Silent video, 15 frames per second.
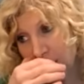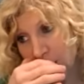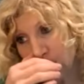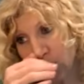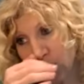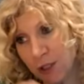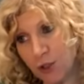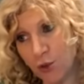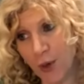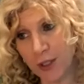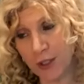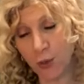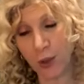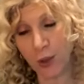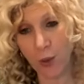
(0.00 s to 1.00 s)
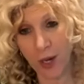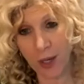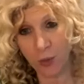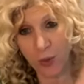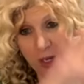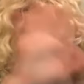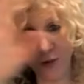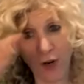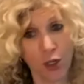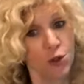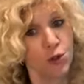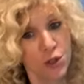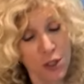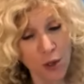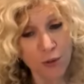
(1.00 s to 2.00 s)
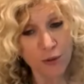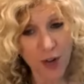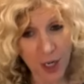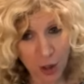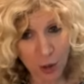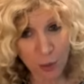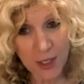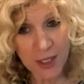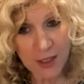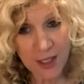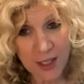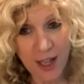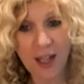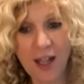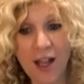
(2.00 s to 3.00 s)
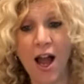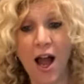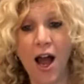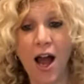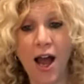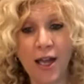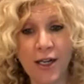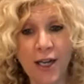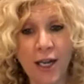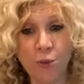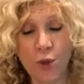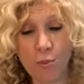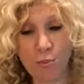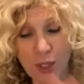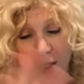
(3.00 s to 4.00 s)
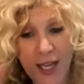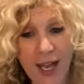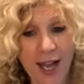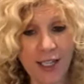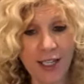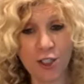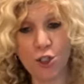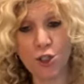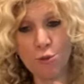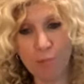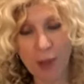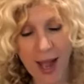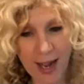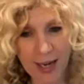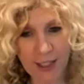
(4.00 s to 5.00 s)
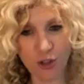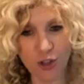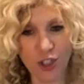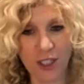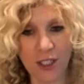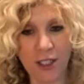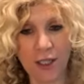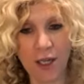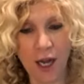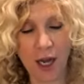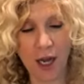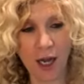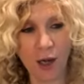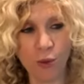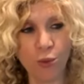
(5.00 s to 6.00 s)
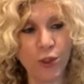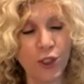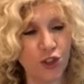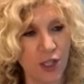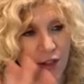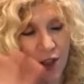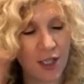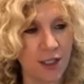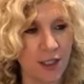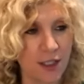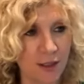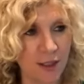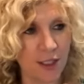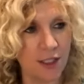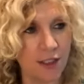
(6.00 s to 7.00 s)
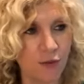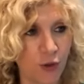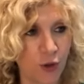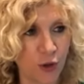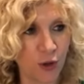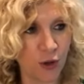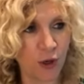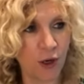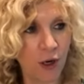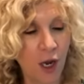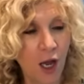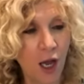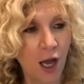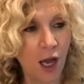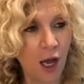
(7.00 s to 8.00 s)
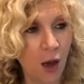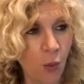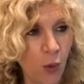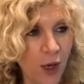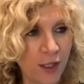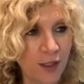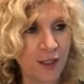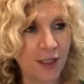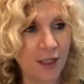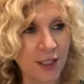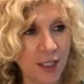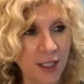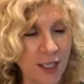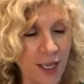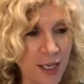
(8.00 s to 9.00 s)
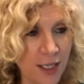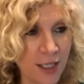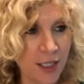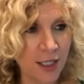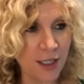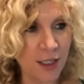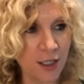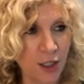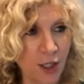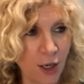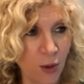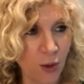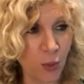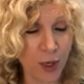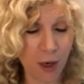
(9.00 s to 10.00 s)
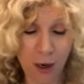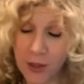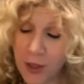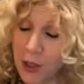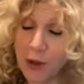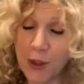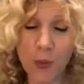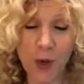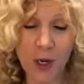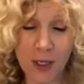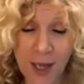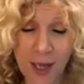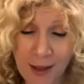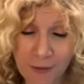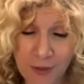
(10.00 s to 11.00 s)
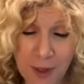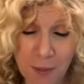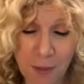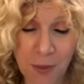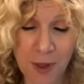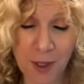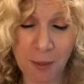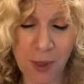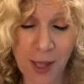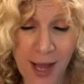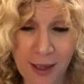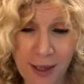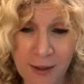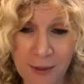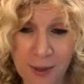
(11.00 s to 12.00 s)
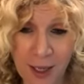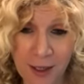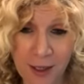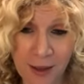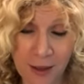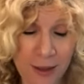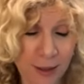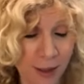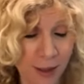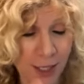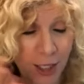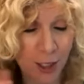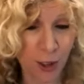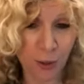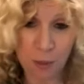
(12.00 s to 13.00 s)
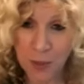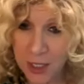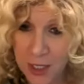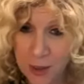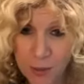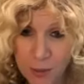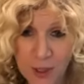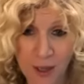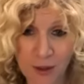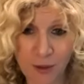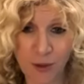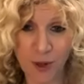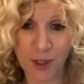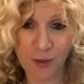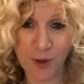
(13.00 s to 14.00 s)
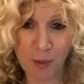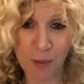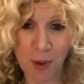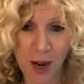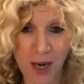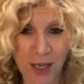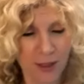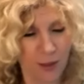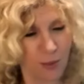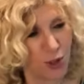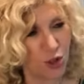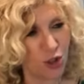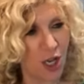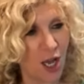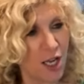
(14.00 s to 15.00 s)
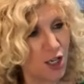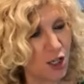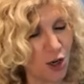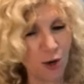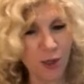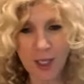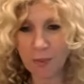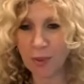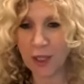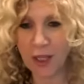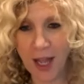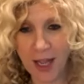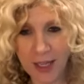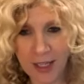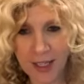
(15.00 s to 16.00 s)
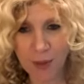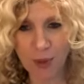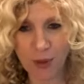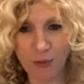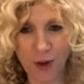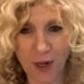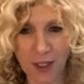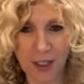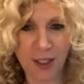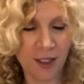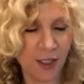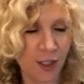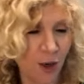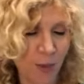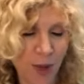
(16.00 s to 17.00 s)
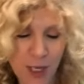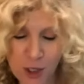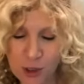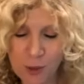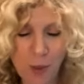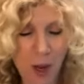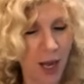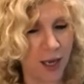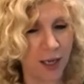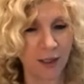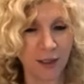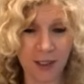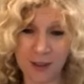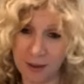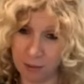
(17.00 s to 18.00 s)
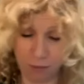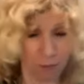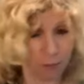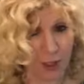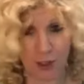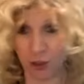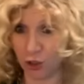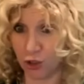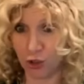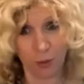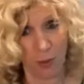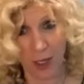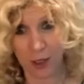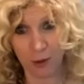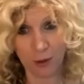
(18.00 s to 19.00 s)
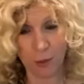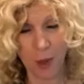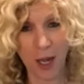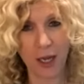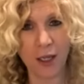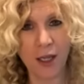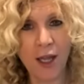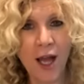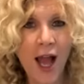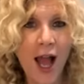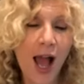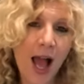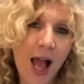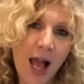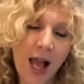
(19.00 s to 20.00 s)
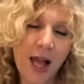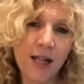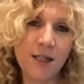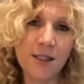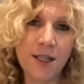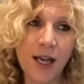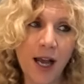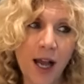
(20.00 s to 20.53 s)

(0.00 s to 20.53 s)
in early twenty twenty-one, we have our new stone-fired pizza on, and we put that in new packaging, uh, which I think is is further uh, well delineated. You know, we are the only one to have the, the black uh, letter memes on the front of our box, which, you know, keep it light, keep it funny, you know, make you smile, because pizza should make you smile. And,